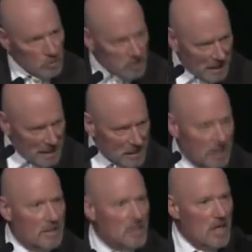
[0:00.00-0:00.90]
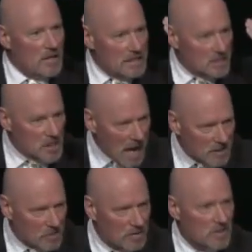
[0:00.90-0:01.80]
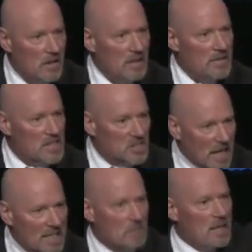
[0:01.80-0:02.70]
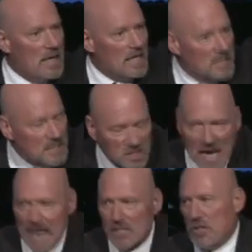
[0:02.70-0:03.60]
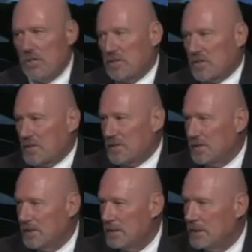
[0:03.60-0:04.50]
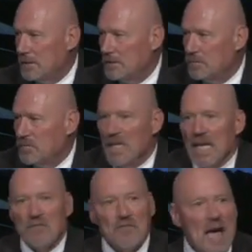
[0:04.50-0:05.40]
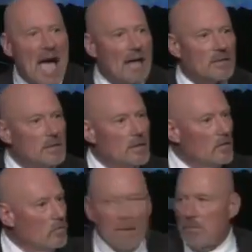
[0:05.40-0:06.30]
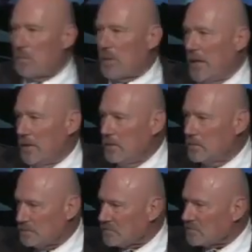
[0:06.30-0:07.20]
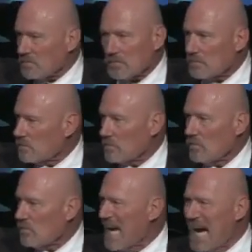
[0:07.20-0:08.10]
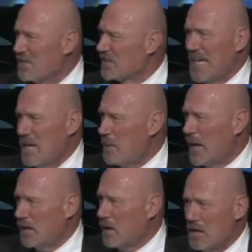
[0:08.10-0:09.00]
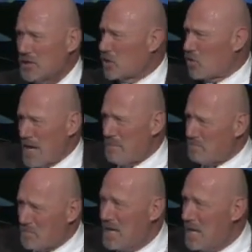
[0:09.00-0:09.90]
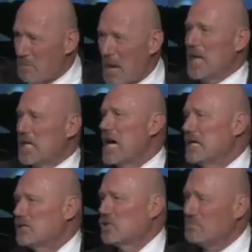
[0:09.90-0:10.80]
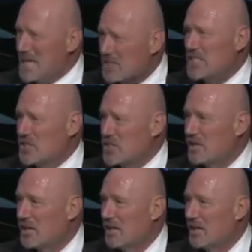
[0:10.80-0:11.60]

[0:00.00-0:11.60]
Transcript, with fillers: teachings, these doctrines, these statesmen, these statutes. In fact, remember Peter? On the day of Pentecost, the great Pentecostal message?